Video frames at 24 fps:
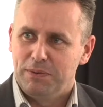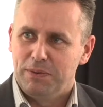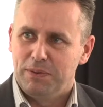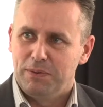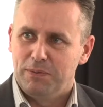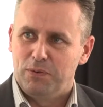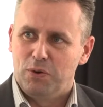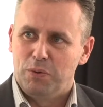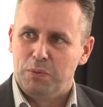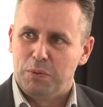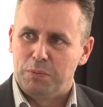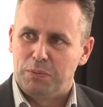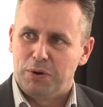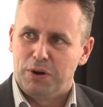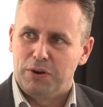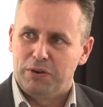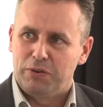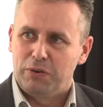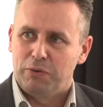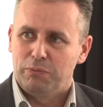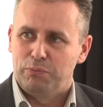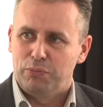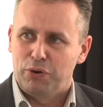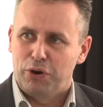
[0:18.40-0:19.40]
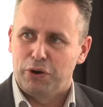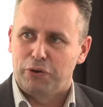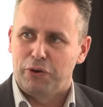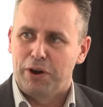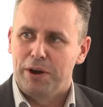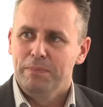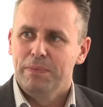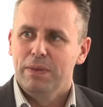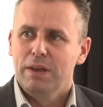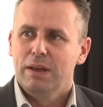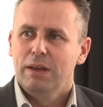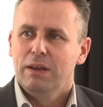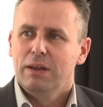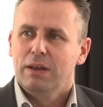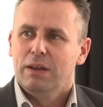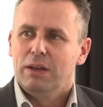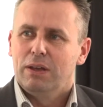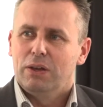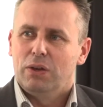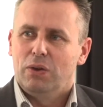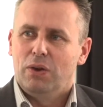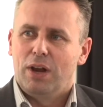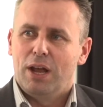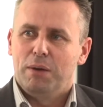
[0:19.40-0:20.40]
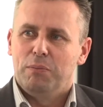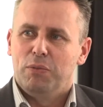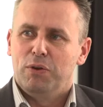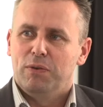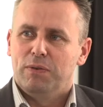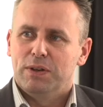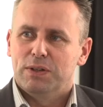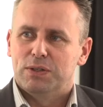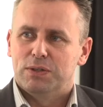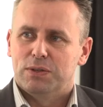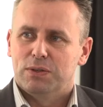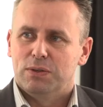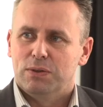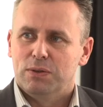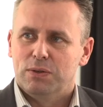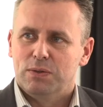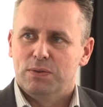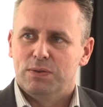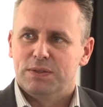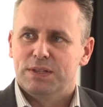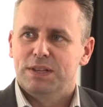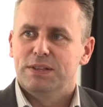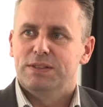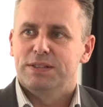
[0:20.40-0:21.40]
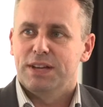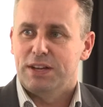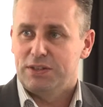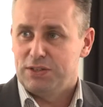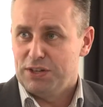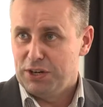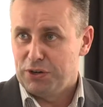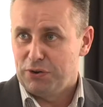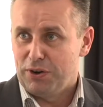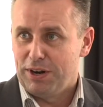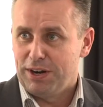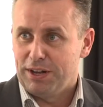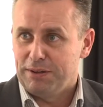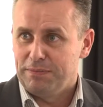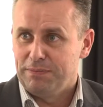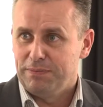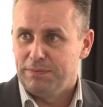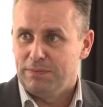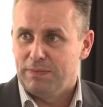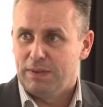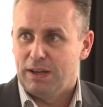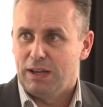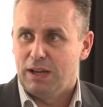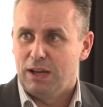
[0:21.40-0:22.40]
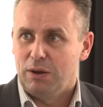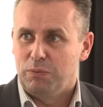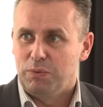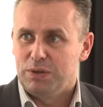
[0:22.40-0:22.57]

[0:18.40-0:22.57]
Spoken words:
the former program. You're now moving to CCH Integrator,